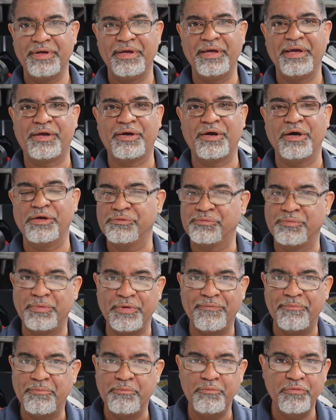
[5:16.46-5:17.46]
it comes
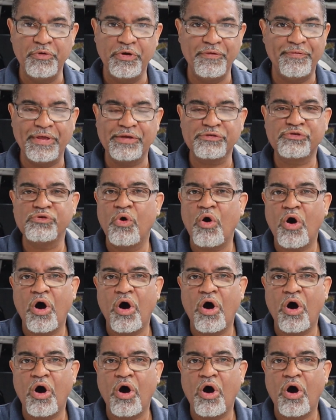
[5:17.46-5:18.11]
with. If there's no